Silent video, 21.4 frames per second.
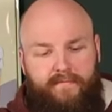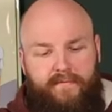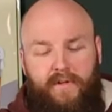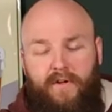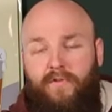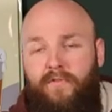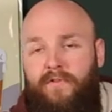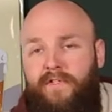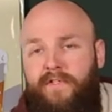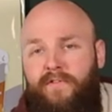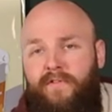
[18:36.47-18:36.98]

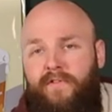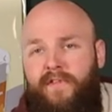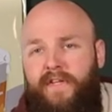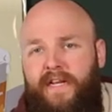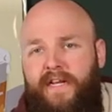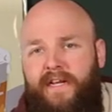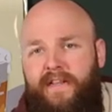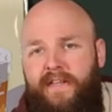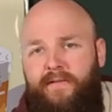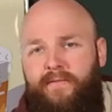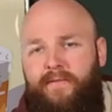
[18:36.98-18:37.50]
according to the
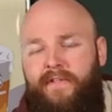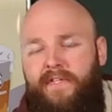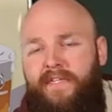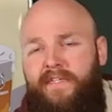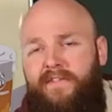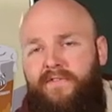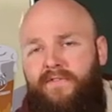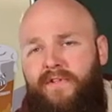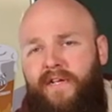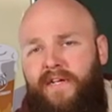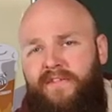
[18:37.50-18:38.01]
neck label,
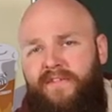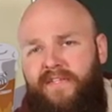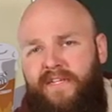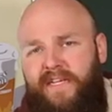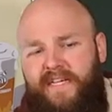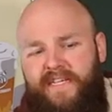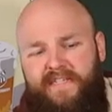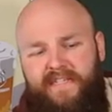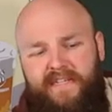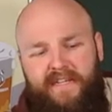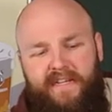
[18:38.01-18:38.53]
in
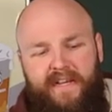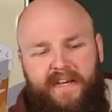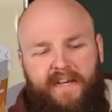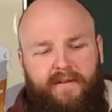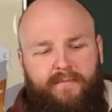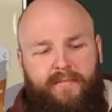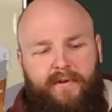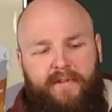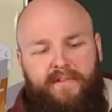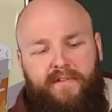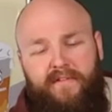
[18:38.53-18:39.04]
2018
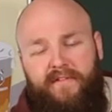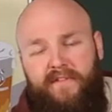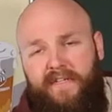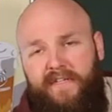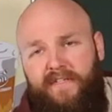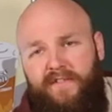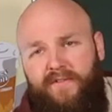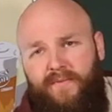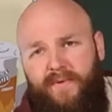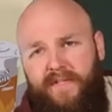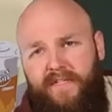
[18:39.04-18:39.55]
and bottled
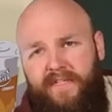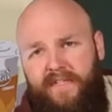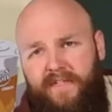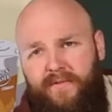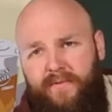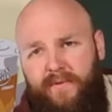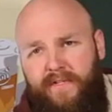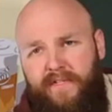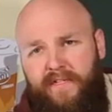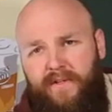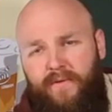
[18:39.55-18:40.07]
in
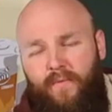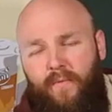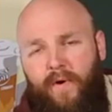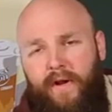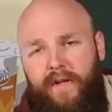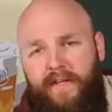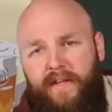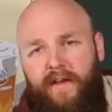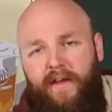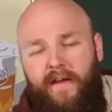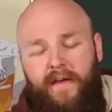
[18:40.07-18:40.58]

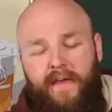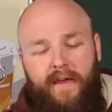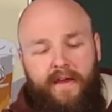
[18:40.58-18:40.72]
2021.